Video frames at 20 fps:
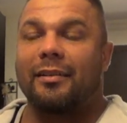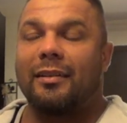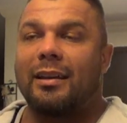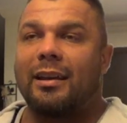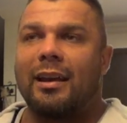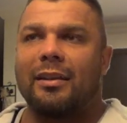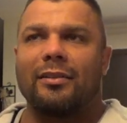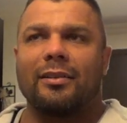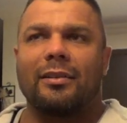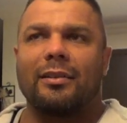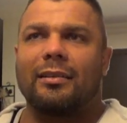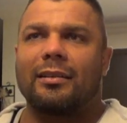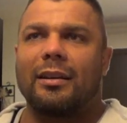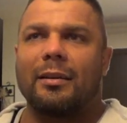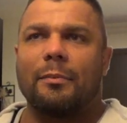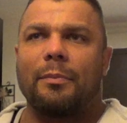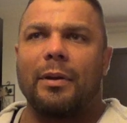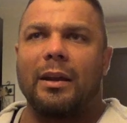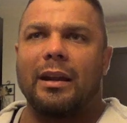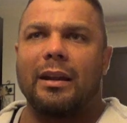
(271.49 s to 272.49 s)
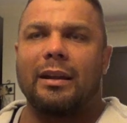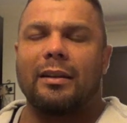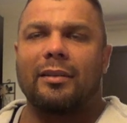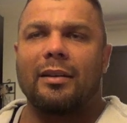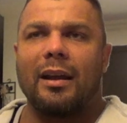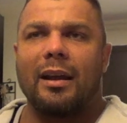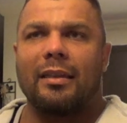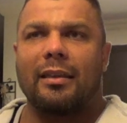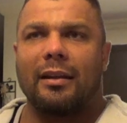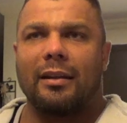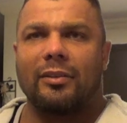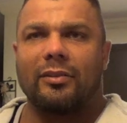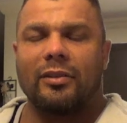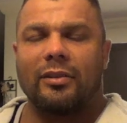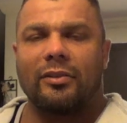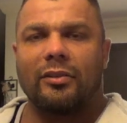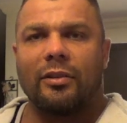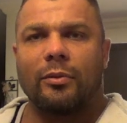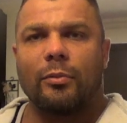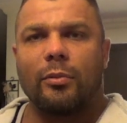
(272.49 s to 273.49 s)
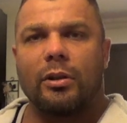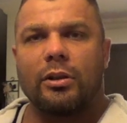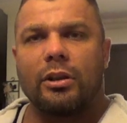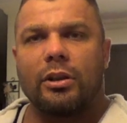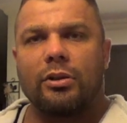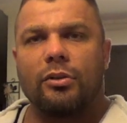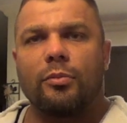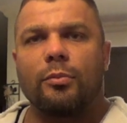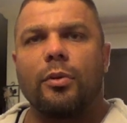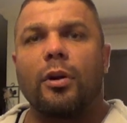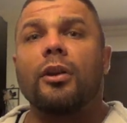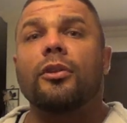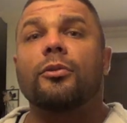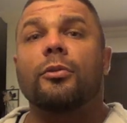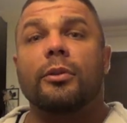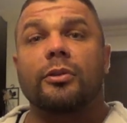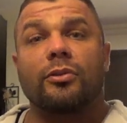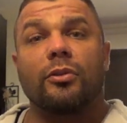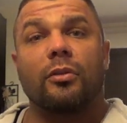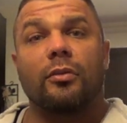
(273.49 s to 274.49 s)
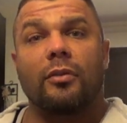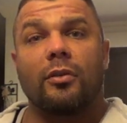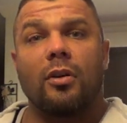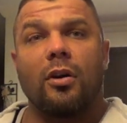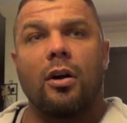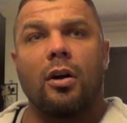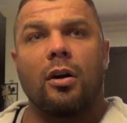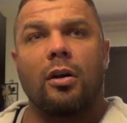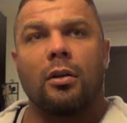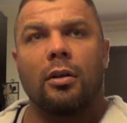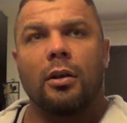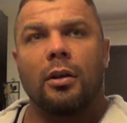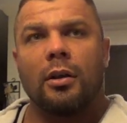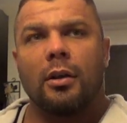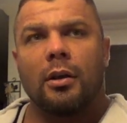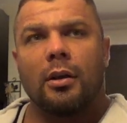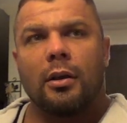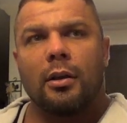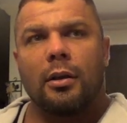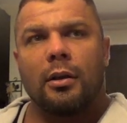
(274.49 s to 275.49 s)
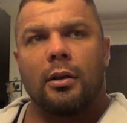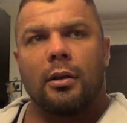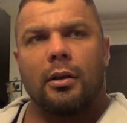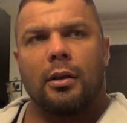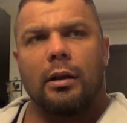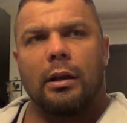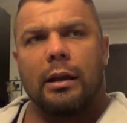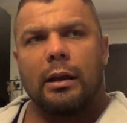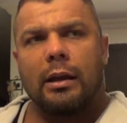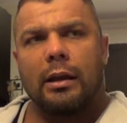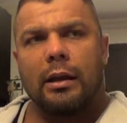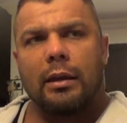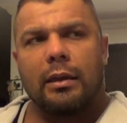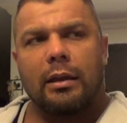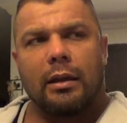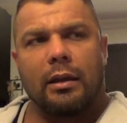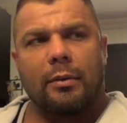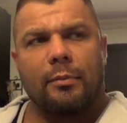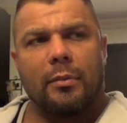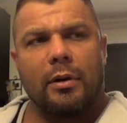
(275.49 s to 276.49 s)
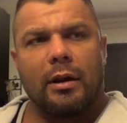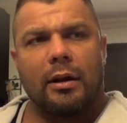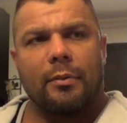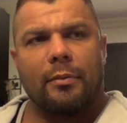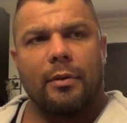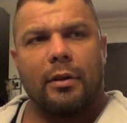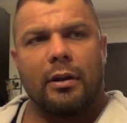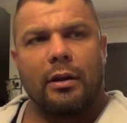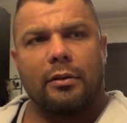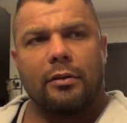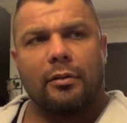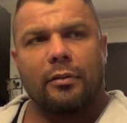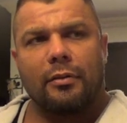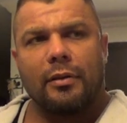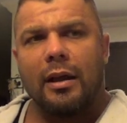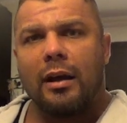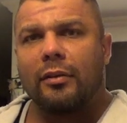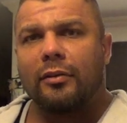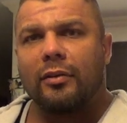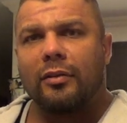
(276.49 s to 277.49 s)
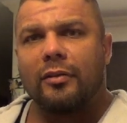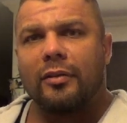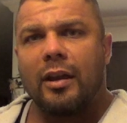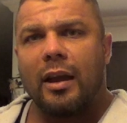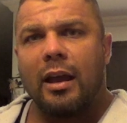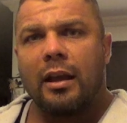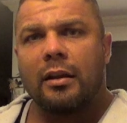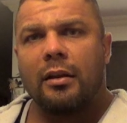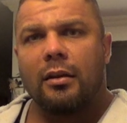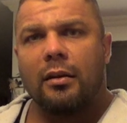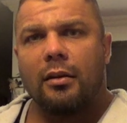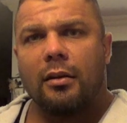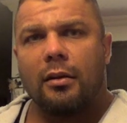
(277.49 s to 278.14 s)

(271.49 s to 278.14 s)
He hasn't competed, I think, since he won the New Brunswick's overall. I think it might have been in 2010.